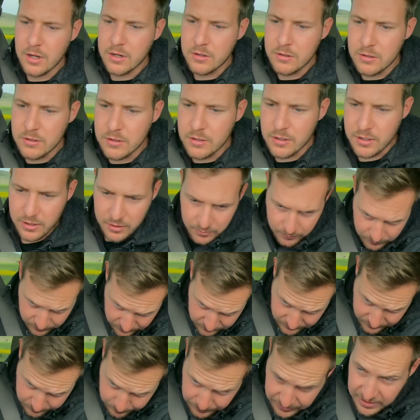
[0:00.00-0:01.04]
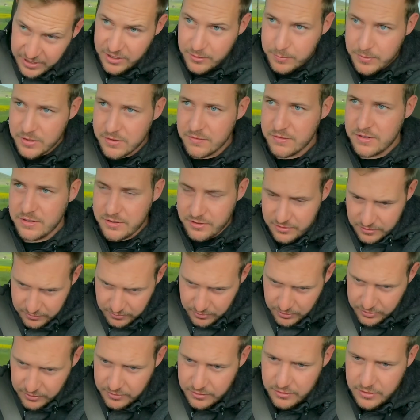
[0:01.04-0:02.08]
Okay. Placement of this is
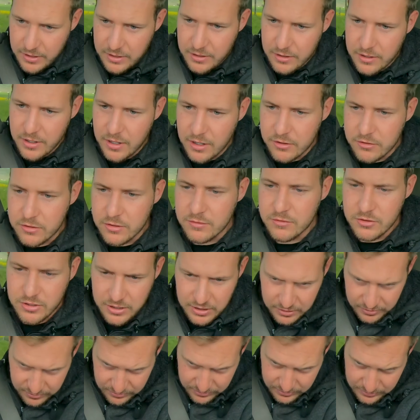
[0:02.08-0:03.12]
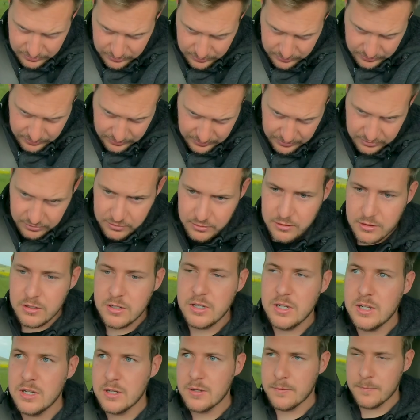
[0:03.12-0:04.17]
not that great. I should have changed it. Okay, that's
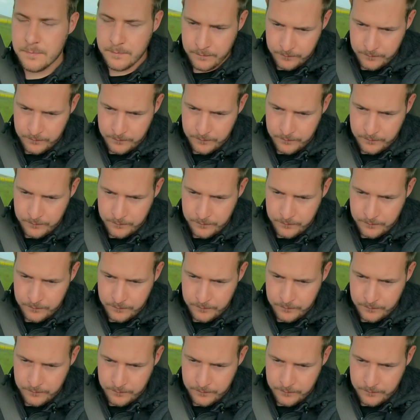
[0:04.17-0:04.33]
learning.